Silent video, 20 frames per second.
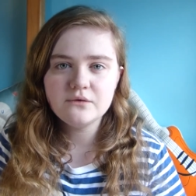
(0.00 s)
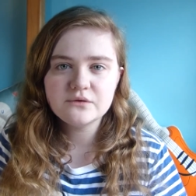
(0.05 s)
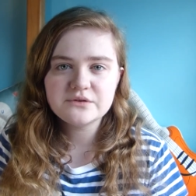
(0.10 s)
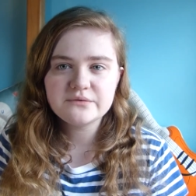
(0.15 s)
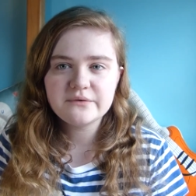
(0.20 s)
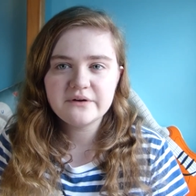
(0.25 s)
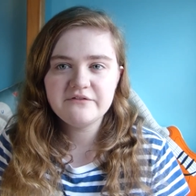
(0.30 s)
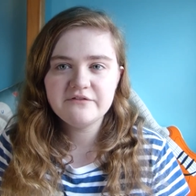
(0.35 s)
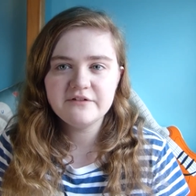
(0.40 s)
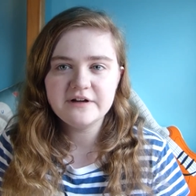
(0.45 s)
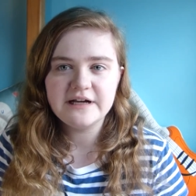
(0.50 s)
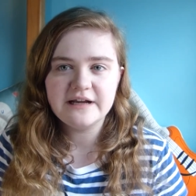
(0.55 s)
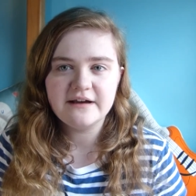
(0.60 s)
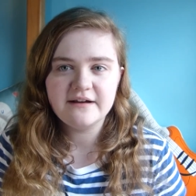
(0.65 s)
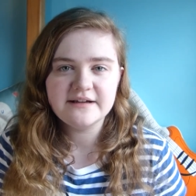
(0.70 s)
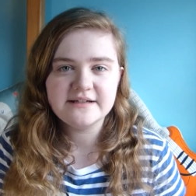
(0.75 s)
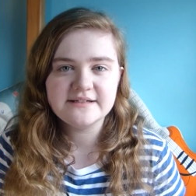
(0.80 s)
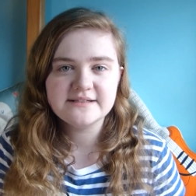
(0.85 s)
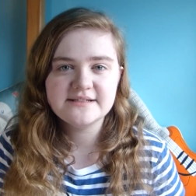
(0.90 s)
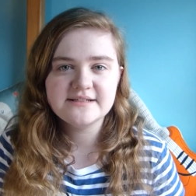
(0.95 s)
So I've
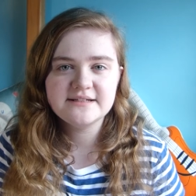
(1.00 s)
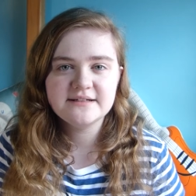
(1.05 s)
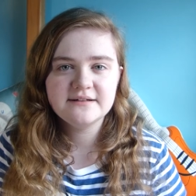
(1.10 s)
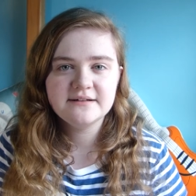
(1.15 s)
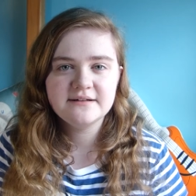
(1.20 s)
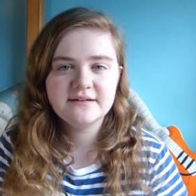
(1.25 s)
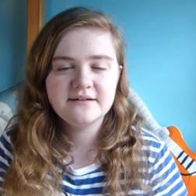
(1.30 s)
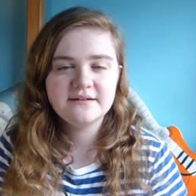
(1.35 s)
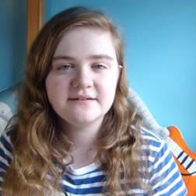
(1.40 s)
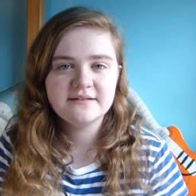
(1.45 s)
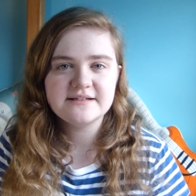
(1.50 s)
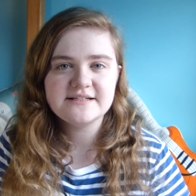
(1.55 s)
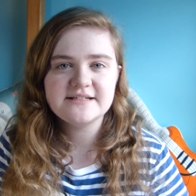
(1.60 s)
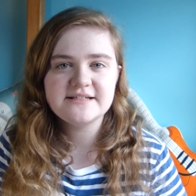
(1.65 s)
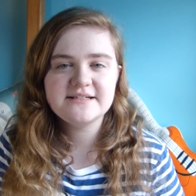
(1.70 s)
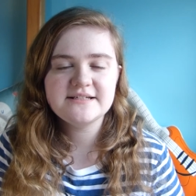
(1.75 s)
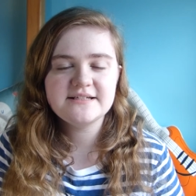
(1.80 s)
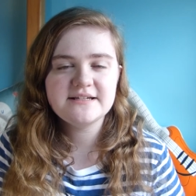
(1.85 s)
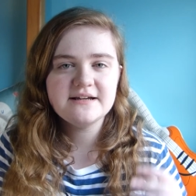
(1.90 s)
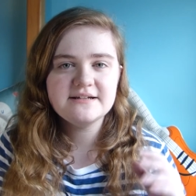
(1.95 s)
realised there's
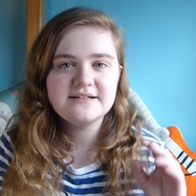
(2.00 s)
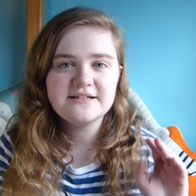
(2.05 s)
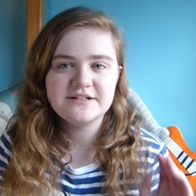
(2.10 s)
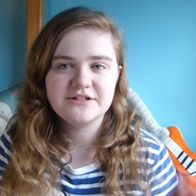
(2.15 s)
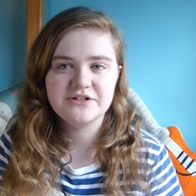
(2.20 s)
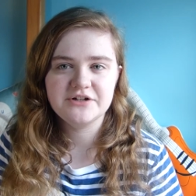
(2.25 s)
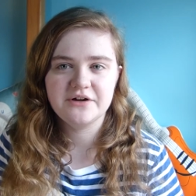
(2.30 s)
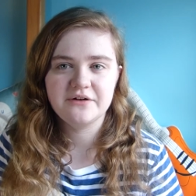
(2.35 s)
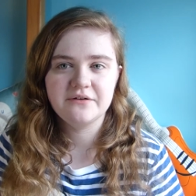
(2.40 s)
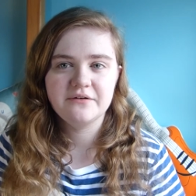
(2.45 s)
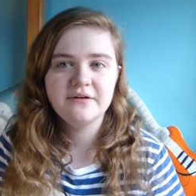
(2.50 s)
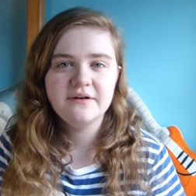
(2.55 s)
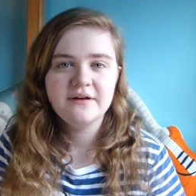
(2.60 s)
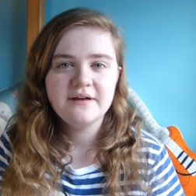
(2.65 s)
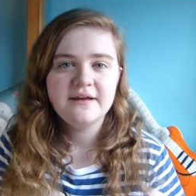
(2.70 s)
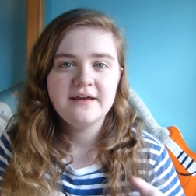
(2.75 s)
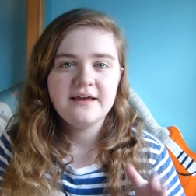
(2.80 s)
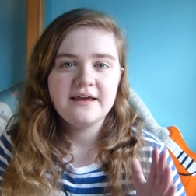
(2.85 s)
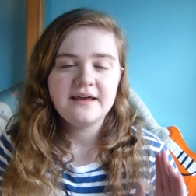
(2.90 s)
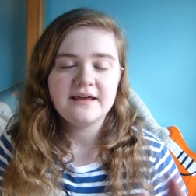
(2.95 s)
a slight issue
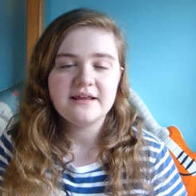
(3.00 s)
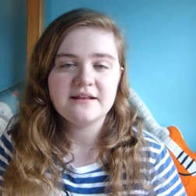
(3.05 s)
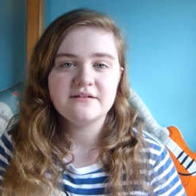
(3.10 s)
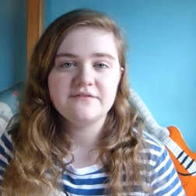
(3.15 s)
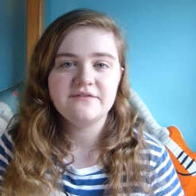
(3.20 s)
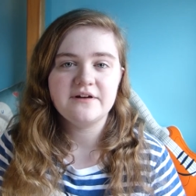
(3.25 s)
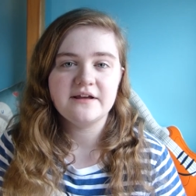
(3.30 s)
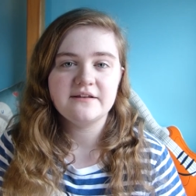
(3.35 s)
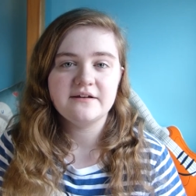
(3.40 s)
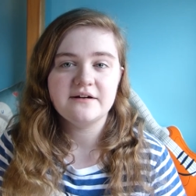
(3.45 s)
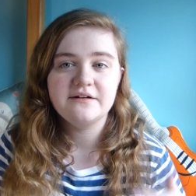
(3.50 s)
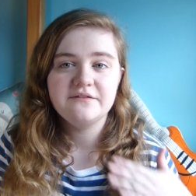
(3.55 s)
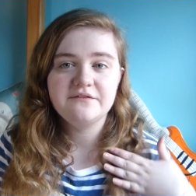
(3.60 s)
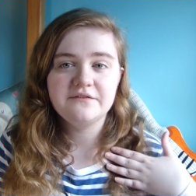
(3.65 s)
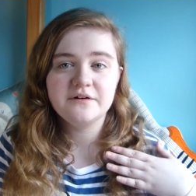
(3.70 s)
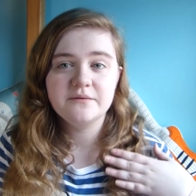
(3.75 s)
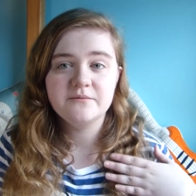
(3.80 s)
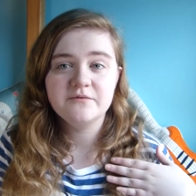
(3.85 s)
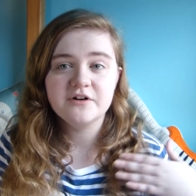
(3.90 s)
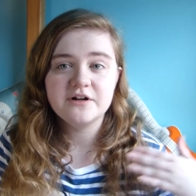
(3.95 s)
in the fact that I
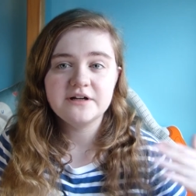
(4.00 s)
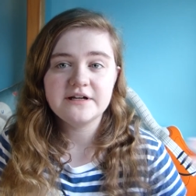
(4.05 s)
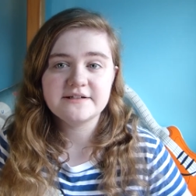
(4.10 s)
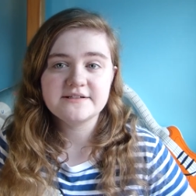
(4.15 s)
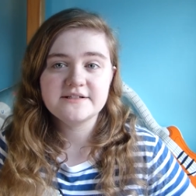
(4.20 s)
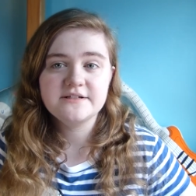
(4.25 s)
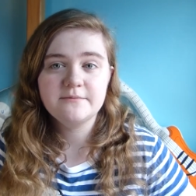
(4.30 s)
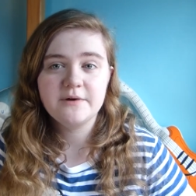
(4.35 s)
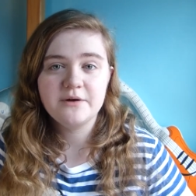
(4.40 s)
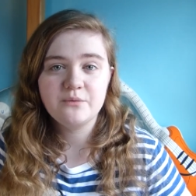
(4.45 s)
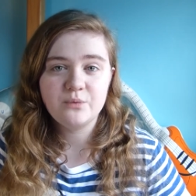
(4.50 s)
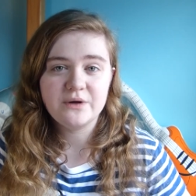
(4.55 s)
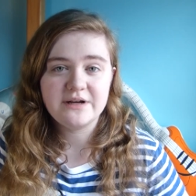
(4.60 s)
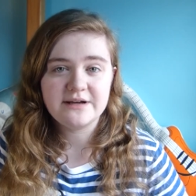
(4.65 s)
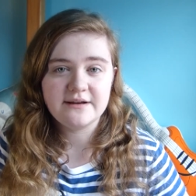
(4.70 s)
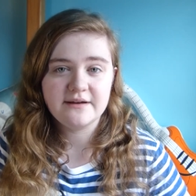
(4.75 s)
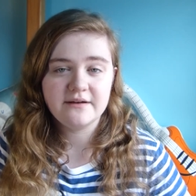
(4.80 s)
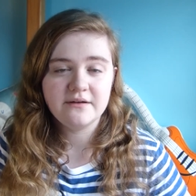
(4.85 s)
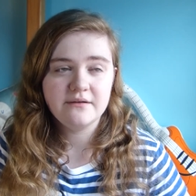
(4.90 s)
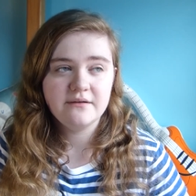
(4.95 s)
film right next to my
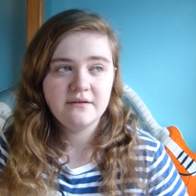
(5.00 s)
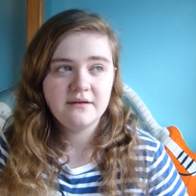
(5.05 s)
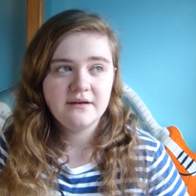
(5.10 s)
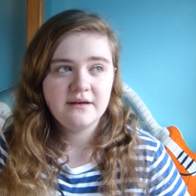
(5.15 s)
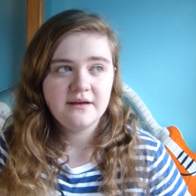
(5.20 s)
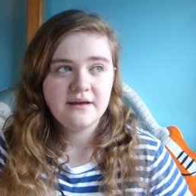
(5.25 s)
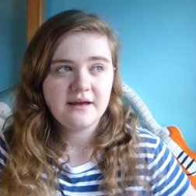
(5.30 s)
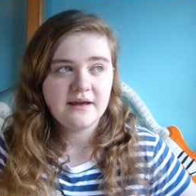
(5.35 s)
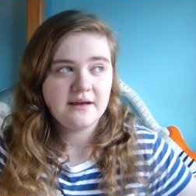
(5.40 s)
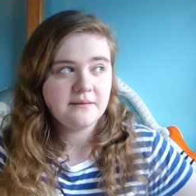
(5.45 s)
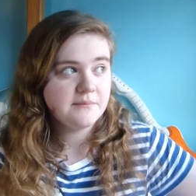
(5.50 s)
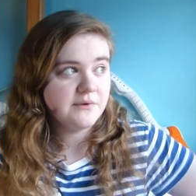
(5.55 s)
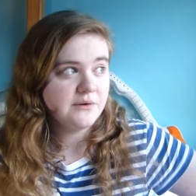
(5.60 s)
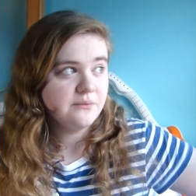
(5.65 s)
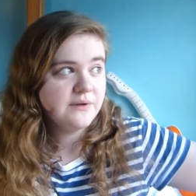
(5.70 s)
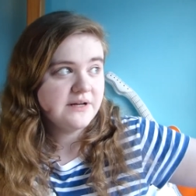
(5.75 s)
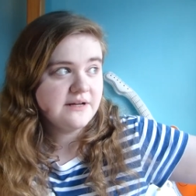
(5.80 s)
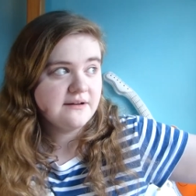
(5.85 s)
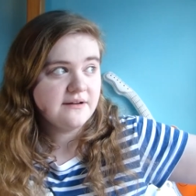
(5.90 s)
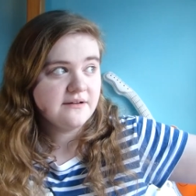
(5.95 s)
window and my
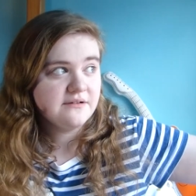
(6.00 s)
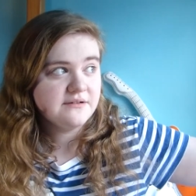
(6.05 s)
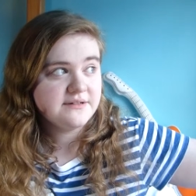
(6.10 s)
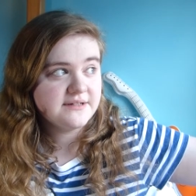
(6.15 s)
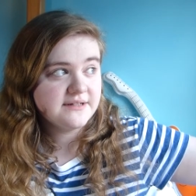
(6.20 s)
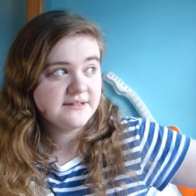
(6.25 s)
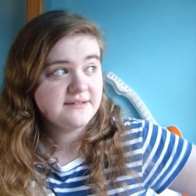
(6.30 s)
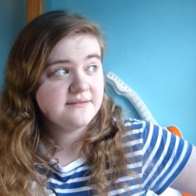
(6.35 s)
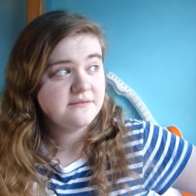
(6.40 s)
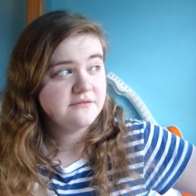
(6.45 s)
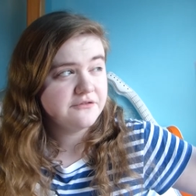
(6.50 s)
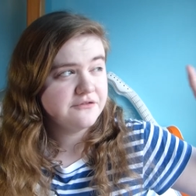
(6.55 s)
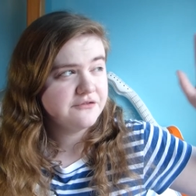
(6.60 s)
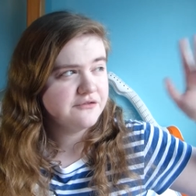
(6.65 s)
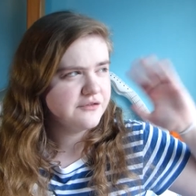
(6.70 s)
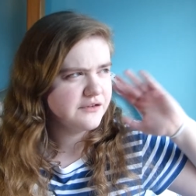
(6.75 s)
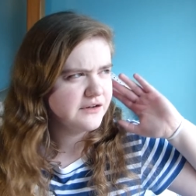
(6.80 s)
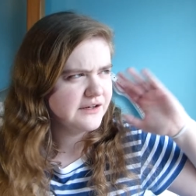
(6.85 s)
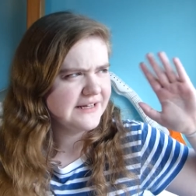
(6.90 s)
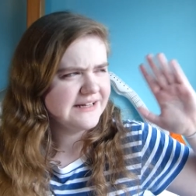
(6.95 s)
window doesn't
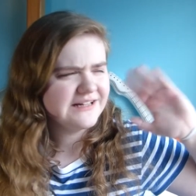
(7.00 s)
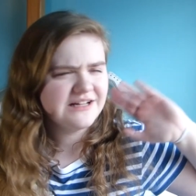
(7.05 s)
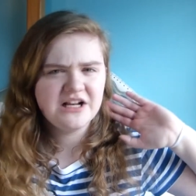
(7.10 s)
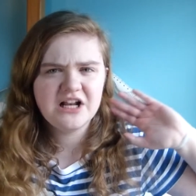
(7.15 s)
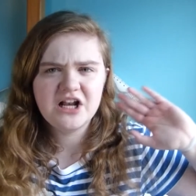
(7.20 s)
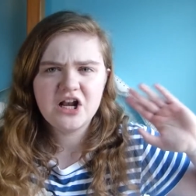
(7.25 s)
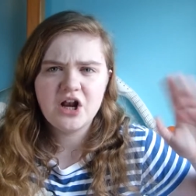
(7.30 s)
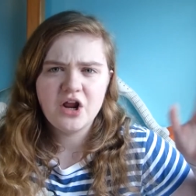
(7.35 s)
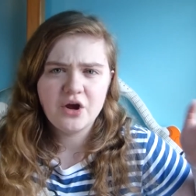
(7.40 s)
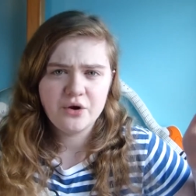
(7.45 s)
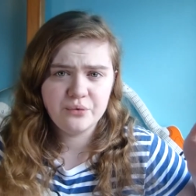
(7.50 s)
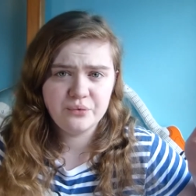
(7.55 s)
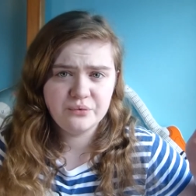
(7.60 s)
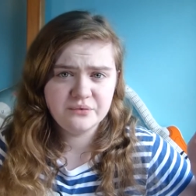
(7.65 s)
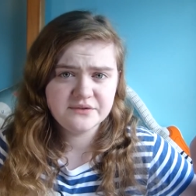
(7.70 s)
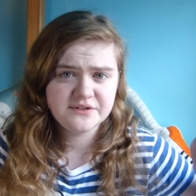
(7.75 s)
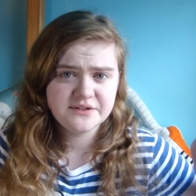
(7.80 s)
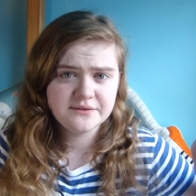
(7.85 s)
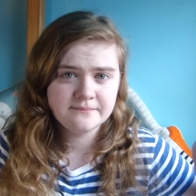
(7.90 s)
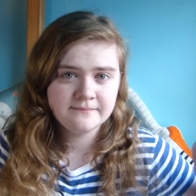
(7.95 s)
fully
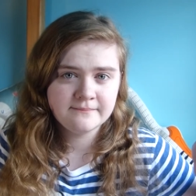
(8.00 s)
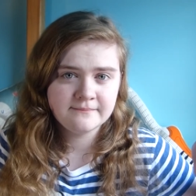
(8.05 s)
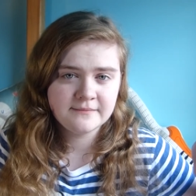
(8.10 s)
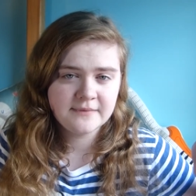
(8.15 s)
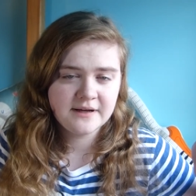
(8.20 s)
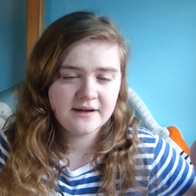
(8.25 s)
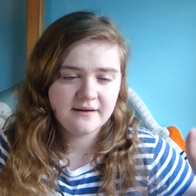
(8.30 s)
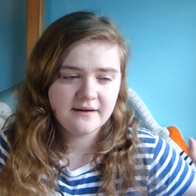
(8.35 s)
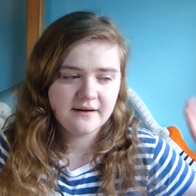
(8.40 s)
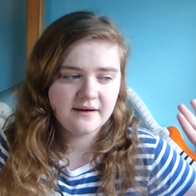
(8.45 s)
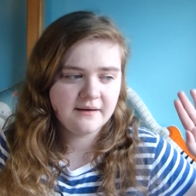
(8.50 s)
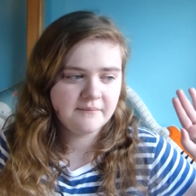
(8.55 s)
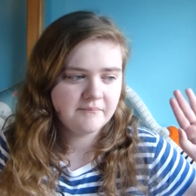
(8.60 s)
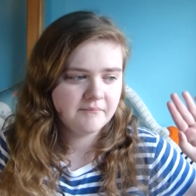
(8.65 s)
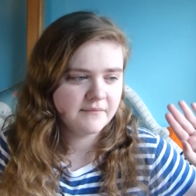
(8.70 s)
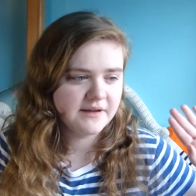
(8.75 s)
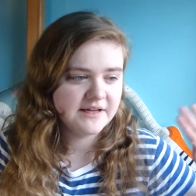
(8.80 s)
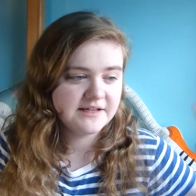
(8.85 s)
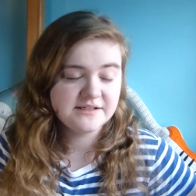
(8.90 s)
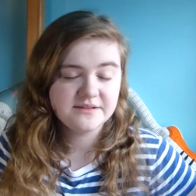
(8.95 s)
close.
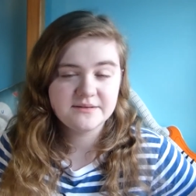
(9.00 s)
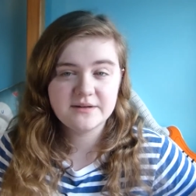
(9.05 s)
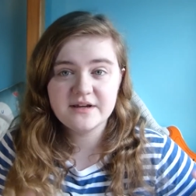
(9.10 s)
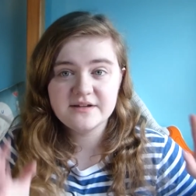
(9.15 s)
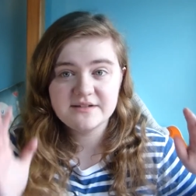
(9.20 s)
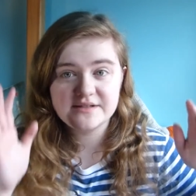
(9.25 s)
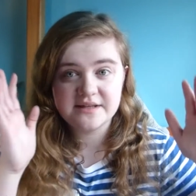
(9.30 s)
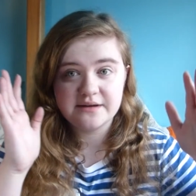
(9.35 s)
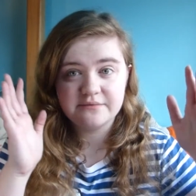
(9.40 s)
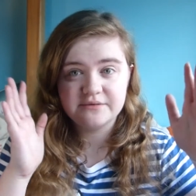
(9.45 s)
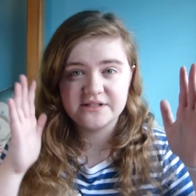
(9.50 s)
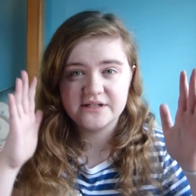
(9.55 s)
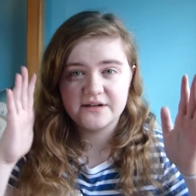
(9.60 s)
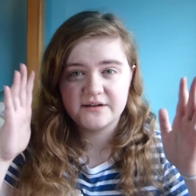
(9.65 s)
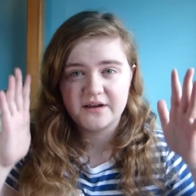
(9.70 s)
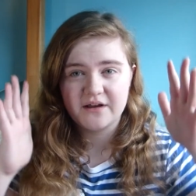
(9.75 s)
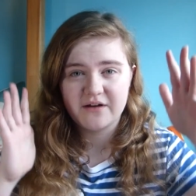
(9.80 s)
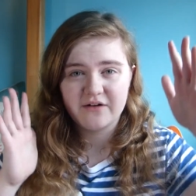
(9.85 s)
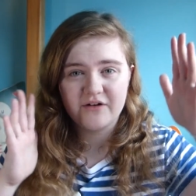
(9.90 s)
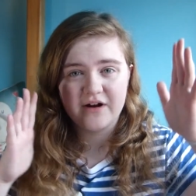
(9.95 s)
Um, it's because there was
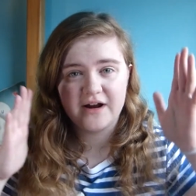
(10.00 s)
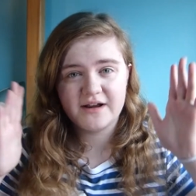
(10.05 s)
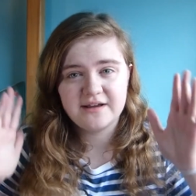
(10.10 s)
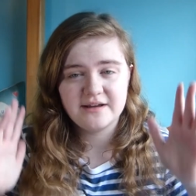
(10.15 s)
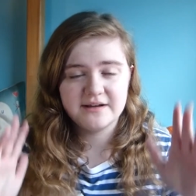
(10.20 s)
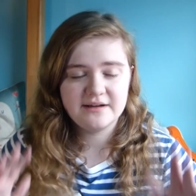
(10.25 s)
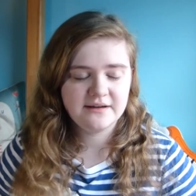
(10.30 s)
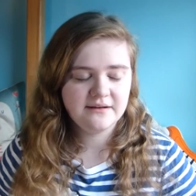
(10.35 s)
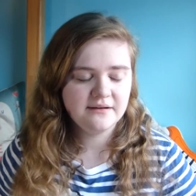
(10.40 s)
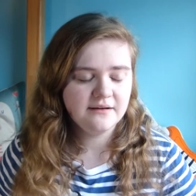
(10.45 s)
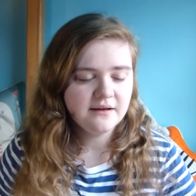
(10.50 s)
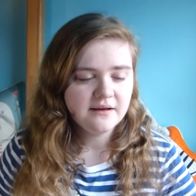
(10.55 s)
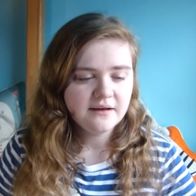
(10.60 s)
like a crack in it